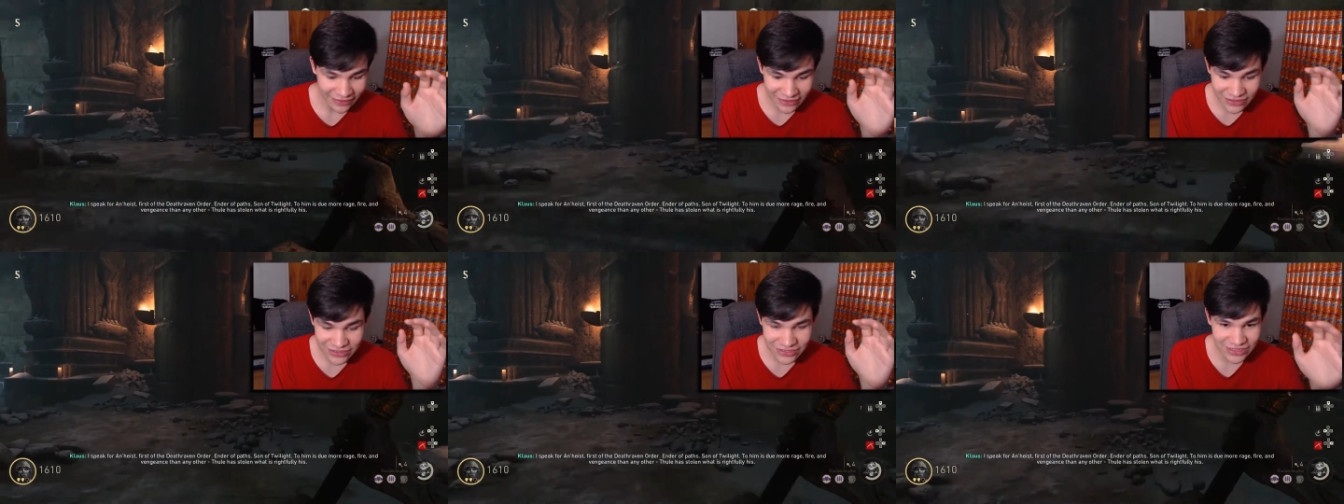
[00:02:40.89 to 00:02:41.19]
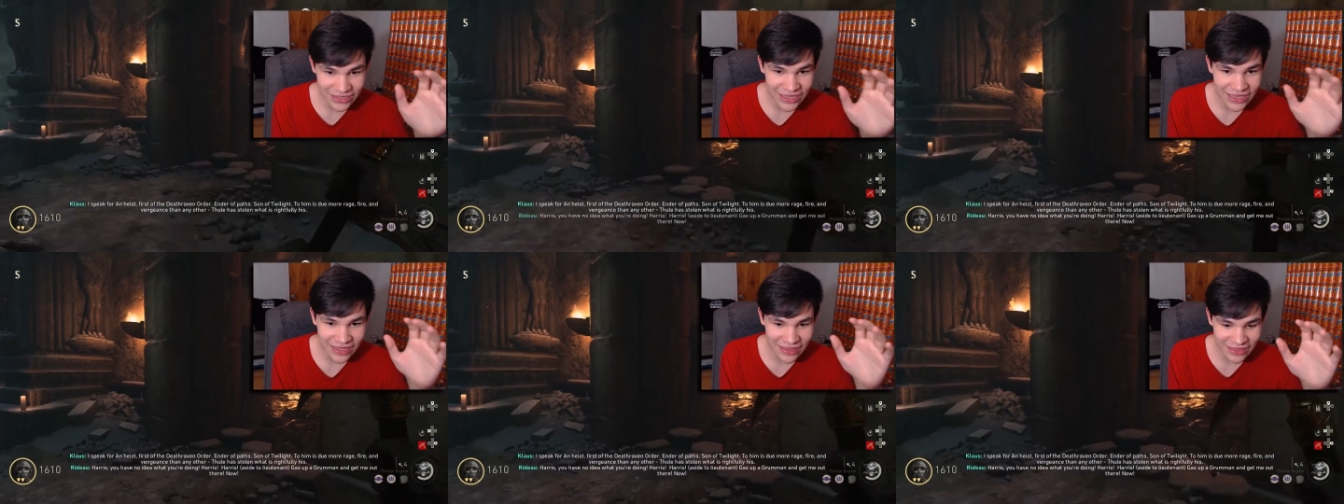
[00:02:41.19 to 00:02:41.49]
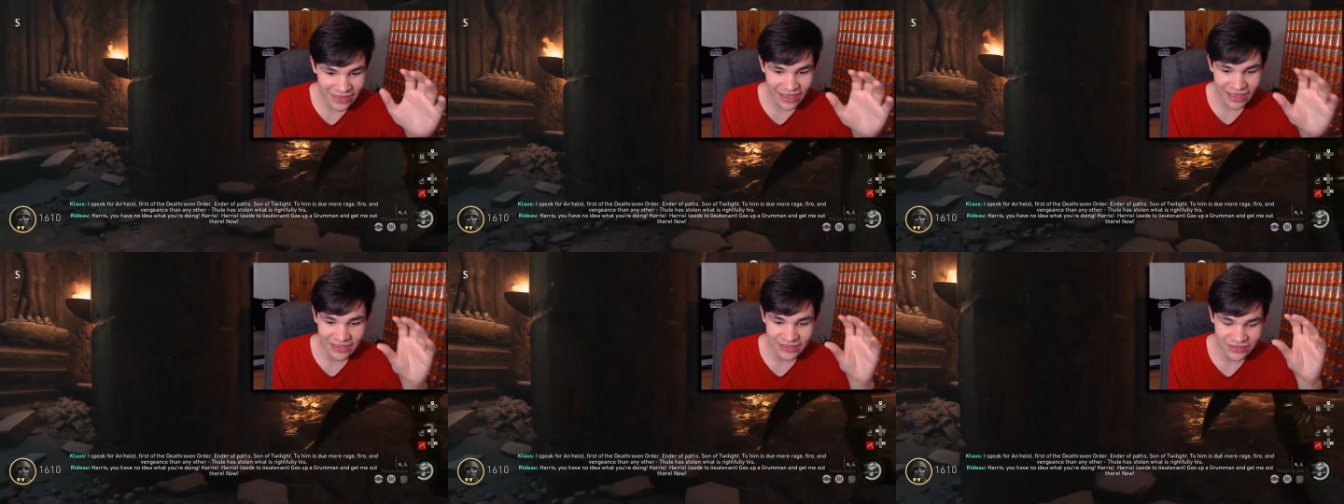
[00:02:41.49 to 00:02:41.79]
I just think
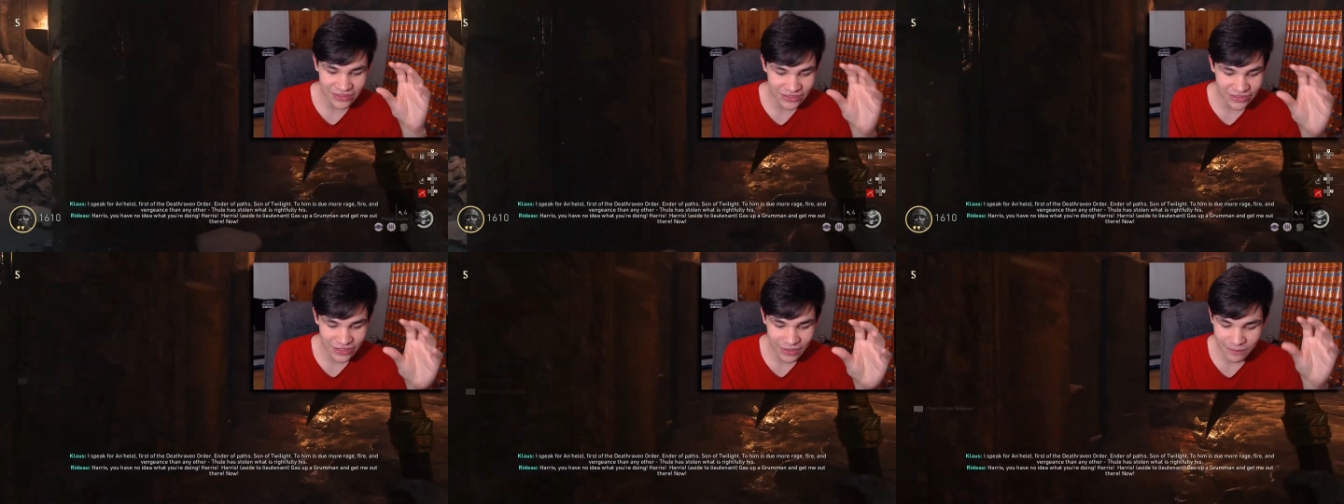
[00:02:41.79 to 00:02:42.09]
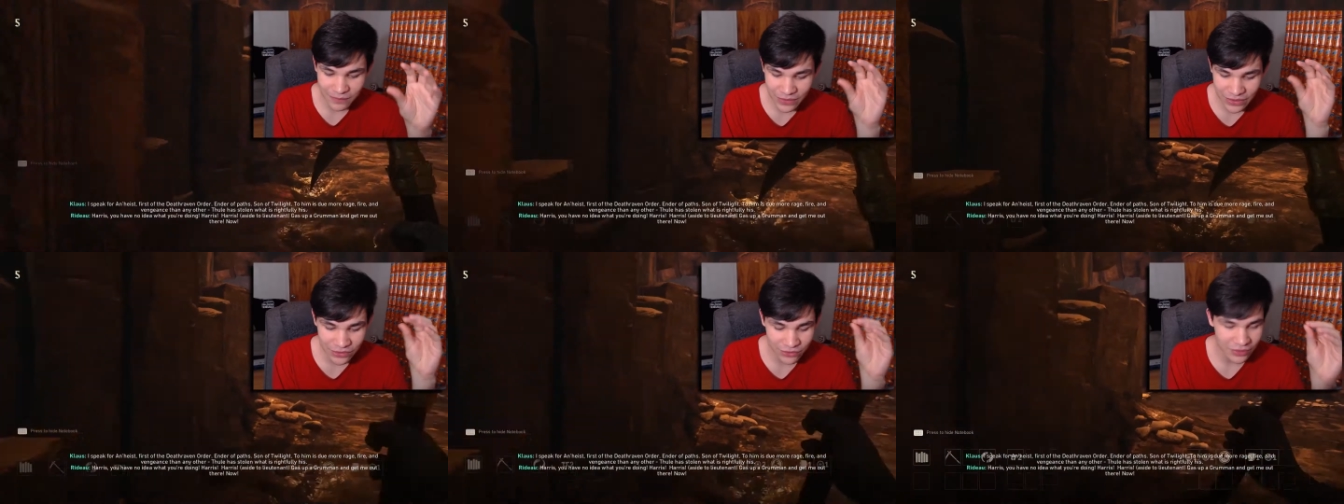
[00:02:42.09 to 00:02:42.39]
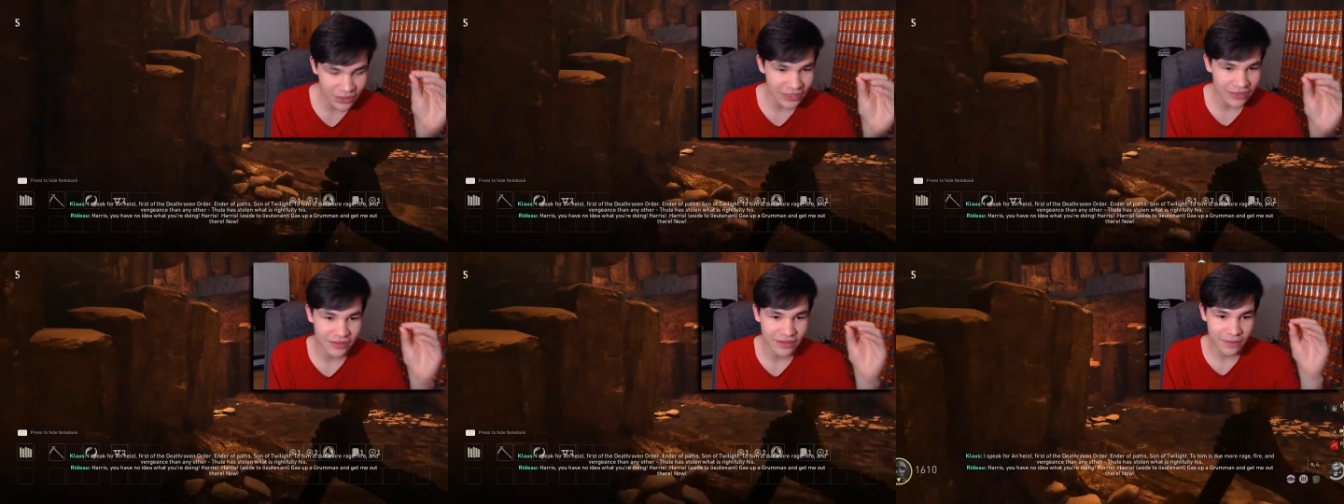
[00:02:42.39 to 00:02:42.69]
that is just something you need.